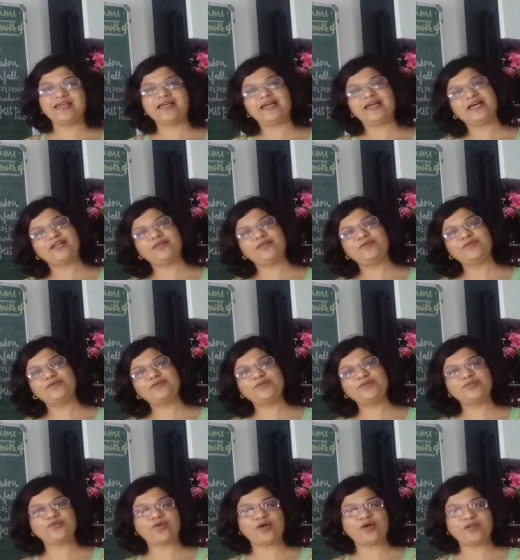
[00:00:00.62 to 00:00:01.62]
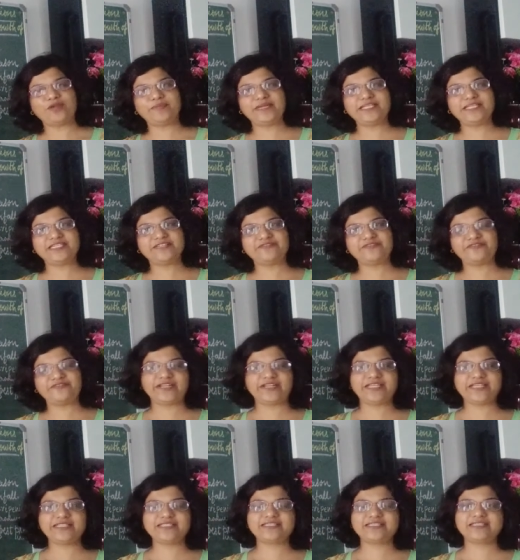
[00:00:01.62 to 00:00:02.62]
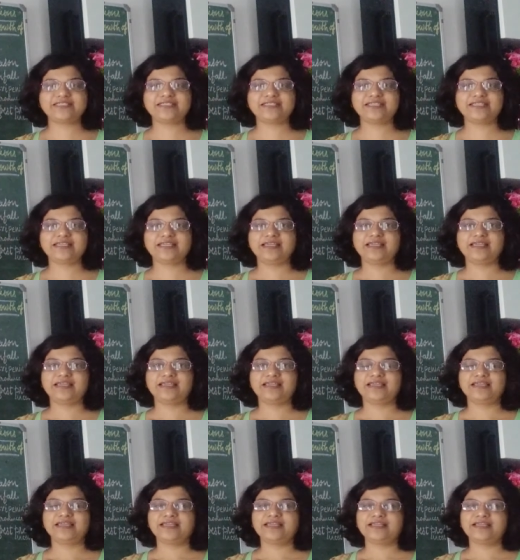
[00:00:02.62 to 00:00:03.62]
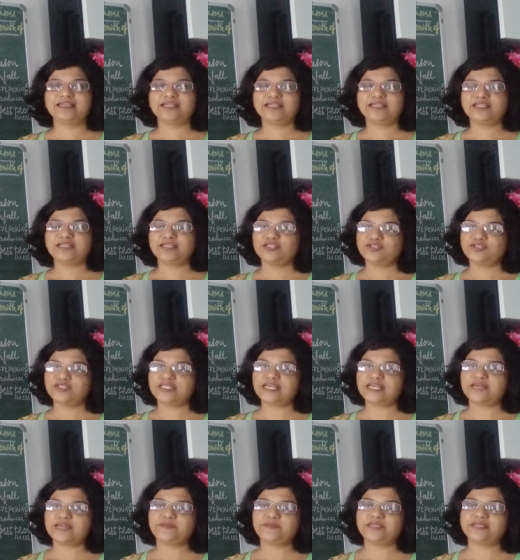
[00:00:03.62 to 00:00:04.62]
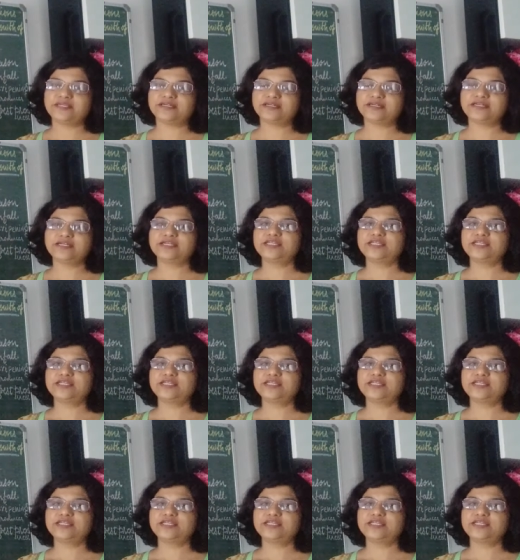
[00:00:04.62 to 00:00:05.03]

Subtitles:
Hello to all my dear friends. Today I am here